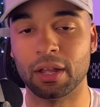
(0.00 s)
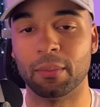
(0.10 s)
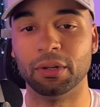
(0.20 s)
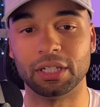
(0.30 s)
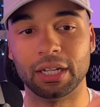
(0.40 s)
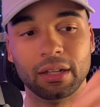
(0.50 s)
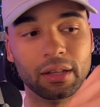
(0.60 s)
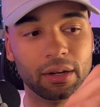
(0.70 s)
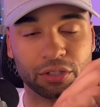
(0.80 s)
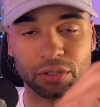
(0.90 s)
puts it in a
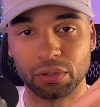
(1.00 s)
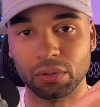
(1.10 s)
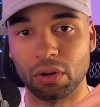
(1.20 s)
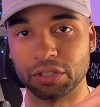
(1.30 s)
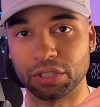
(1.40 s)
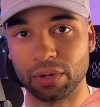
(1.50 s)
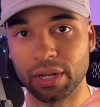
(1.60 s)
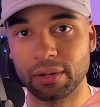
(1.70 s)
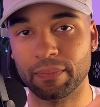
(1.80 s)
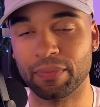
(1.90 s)
little circle on
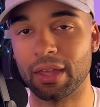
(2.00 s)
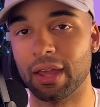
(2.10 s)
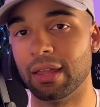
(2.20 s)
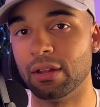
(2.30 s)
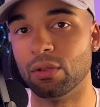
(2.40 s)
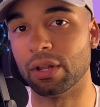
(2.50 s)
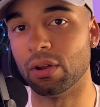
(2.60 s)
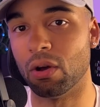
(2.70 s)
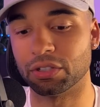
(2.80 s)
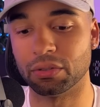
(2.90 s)
screen, and then you can
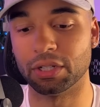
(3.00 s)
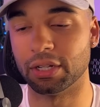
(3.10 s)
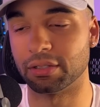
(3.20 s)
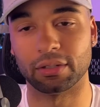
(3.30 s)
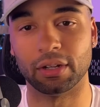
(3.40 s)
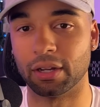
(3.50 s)
also just